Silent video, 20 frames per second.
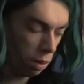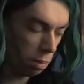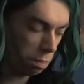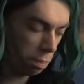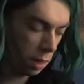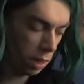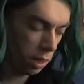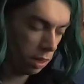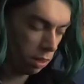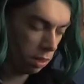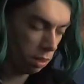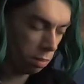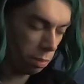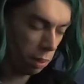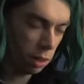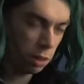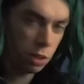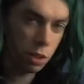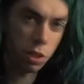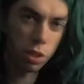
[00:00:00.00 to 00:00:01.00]
opinion
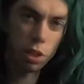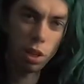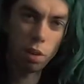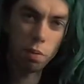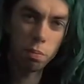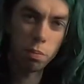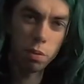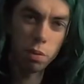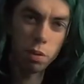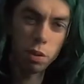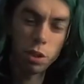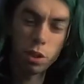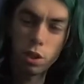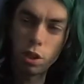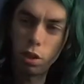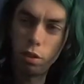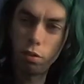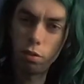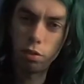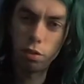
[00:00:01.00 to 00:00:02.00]
about some
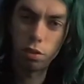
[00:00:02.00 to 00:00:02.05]
stuff.